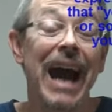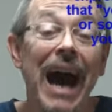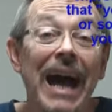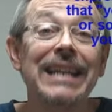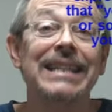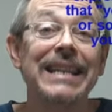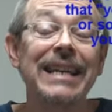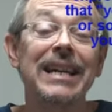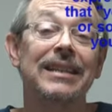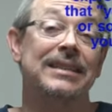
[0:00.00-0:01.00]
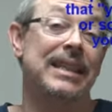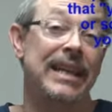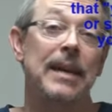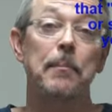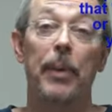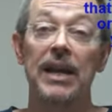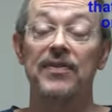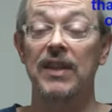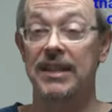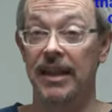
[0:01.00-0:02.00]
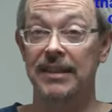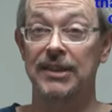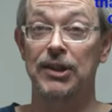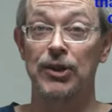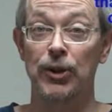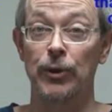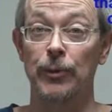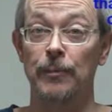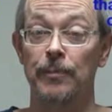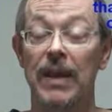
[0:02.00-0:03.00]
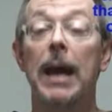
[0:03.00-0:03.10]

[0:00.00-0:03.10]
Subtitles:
Ideas can bite the dust too.